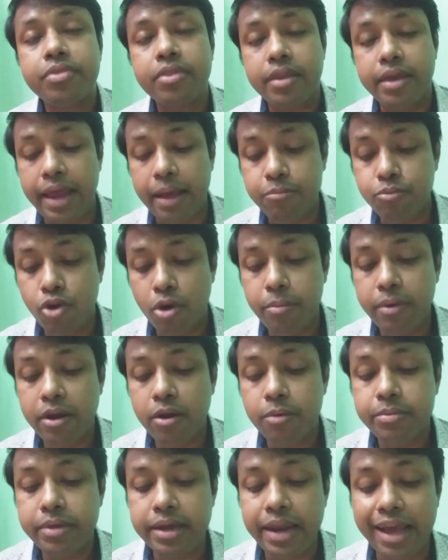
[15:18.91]
An abnormal
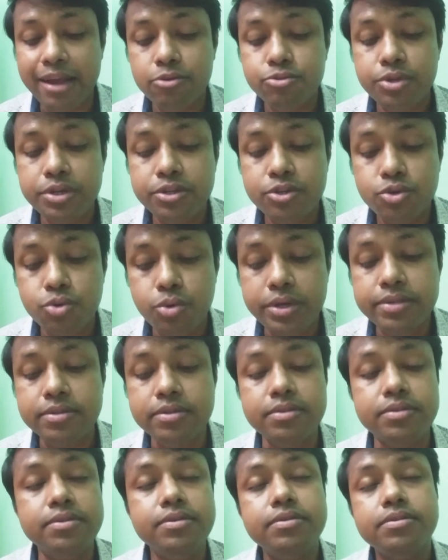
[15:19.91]
of the glycogen storage
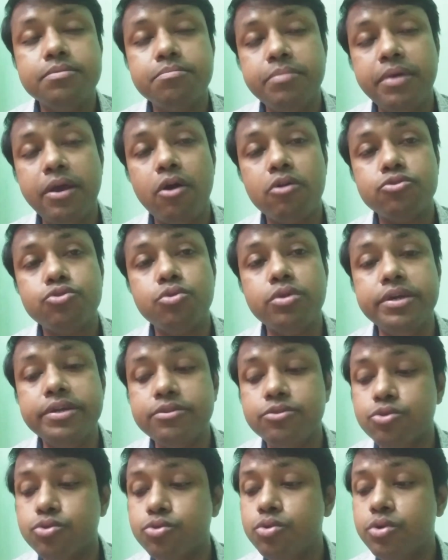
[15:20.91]
disease may also
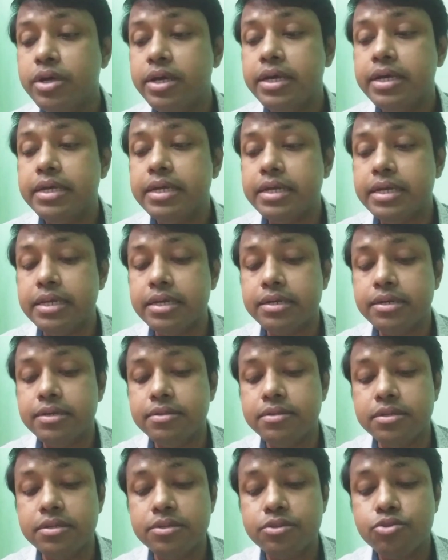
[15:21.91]
leads to
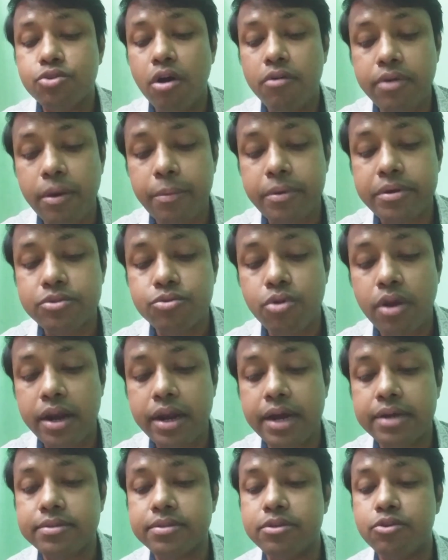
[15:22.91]
increased risk of hepatocellular
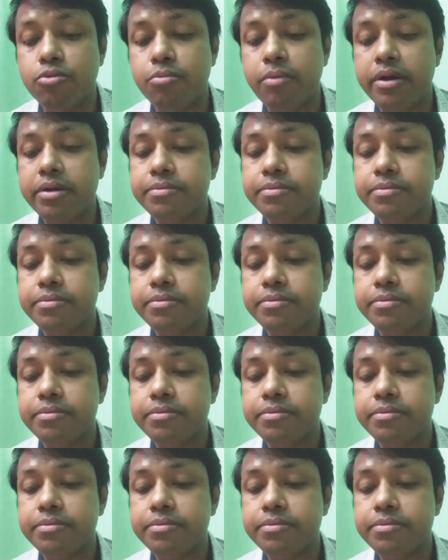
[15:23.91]
carcinoma.